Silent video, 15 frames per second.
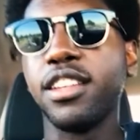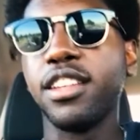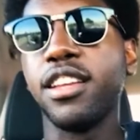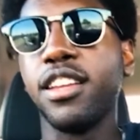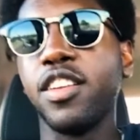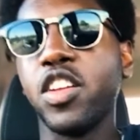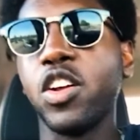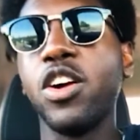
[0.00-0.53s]

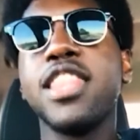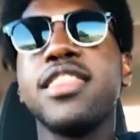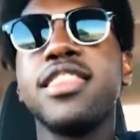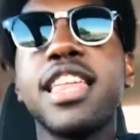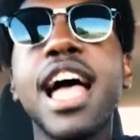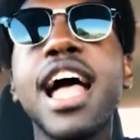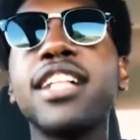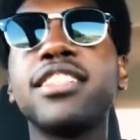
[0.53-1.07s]
You know, and
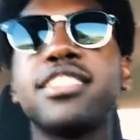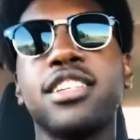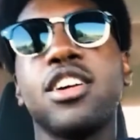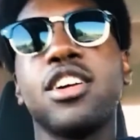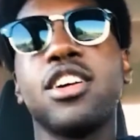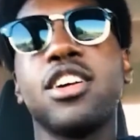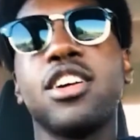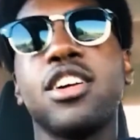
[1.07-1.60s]
that's
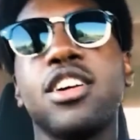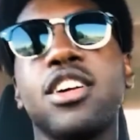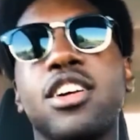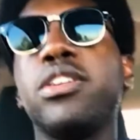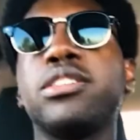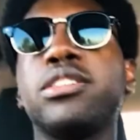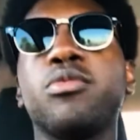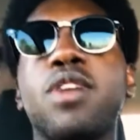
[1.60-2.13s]
also the main
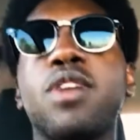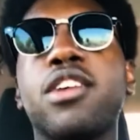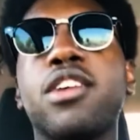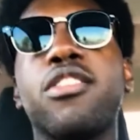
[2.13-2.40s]
reason why I created